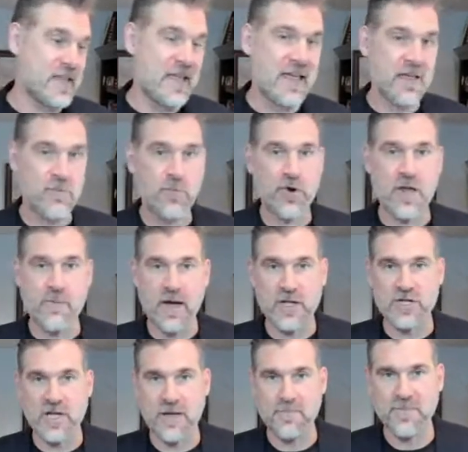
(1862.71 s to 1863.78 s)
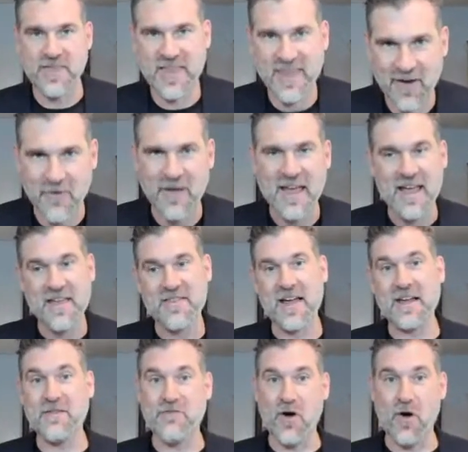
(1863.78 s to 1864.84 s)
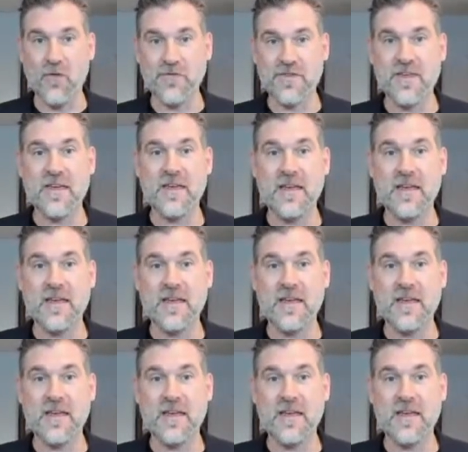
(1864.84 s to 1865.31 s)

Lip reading: That's pretty much it. So that involves